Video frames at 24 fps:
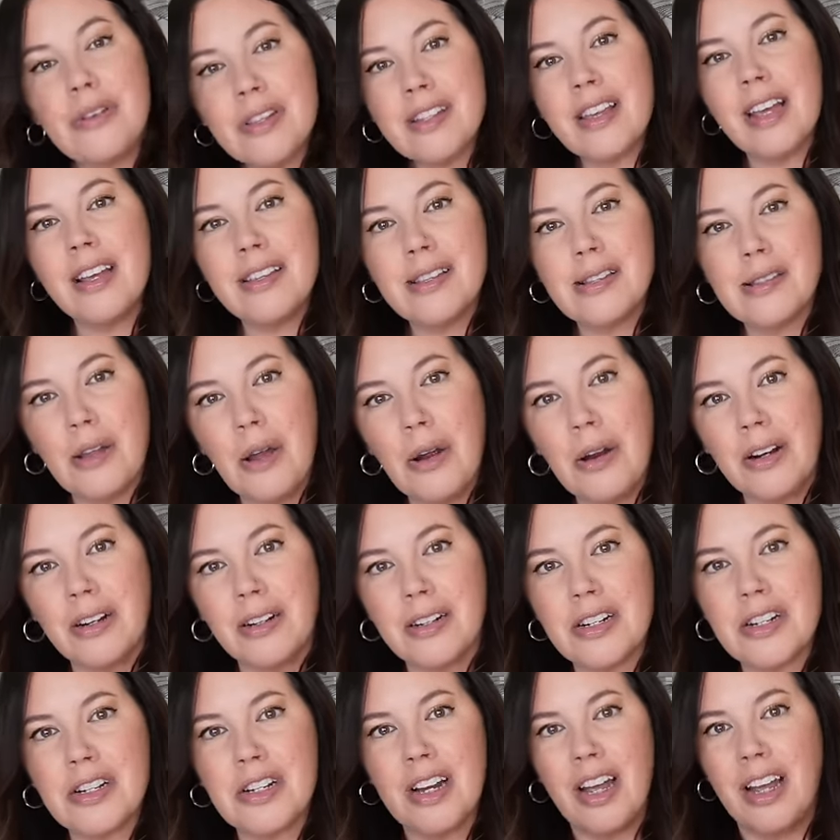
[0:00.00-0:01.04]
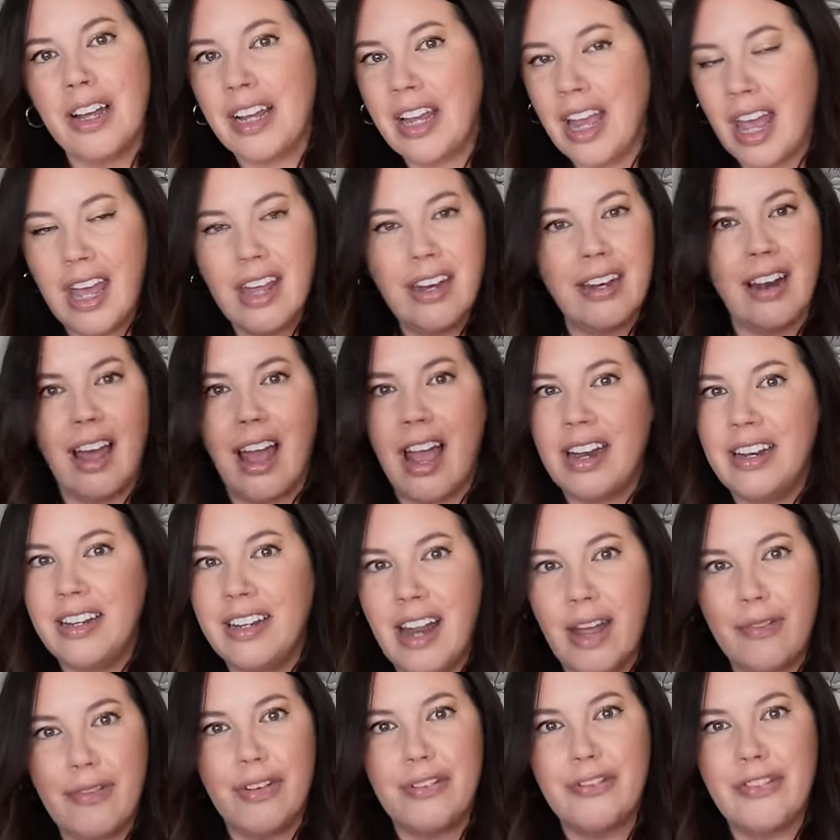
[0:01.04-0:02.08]
size large. Again, I
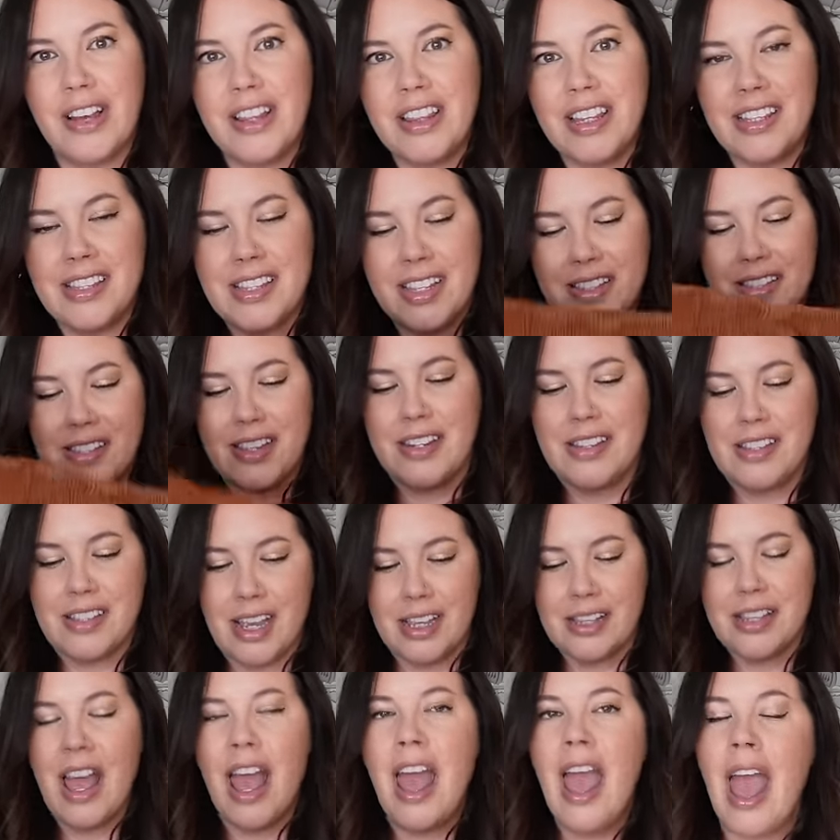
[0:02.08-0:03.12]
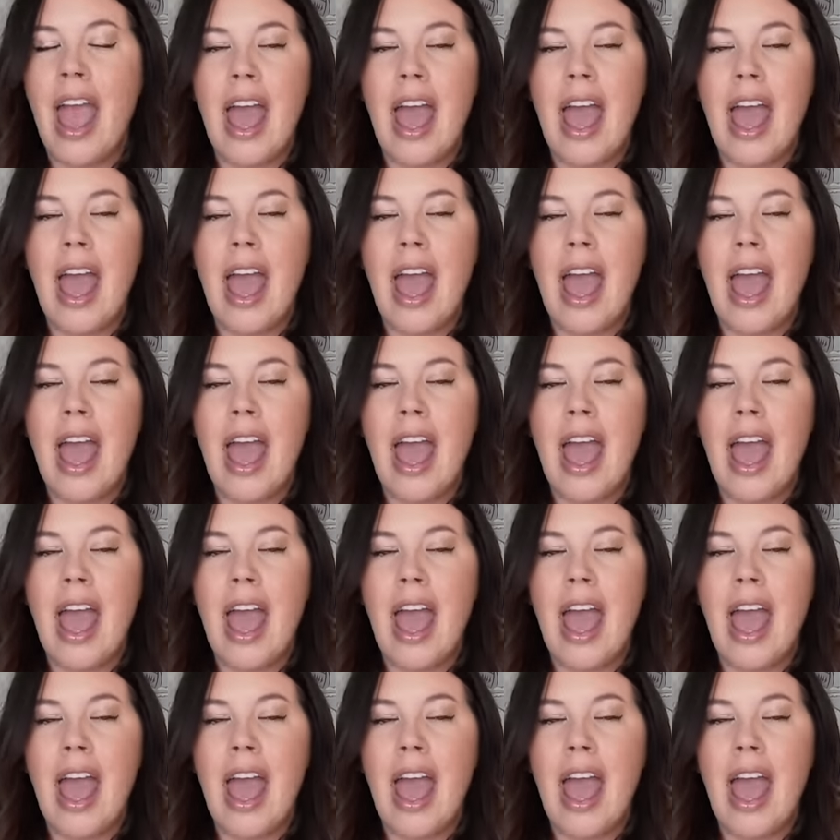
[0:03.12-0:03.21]
never find these things in a size.